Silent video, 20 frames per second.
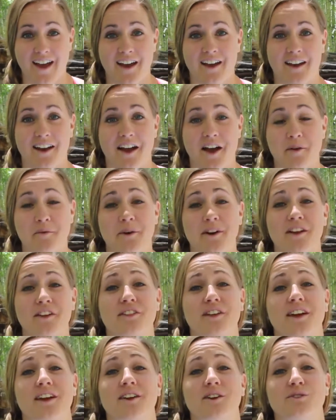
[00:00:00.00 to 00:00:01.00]
And I want to
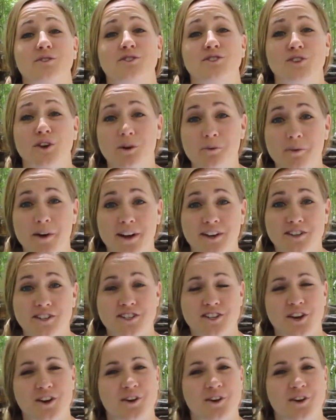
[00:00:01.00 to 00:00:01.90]
thank you so much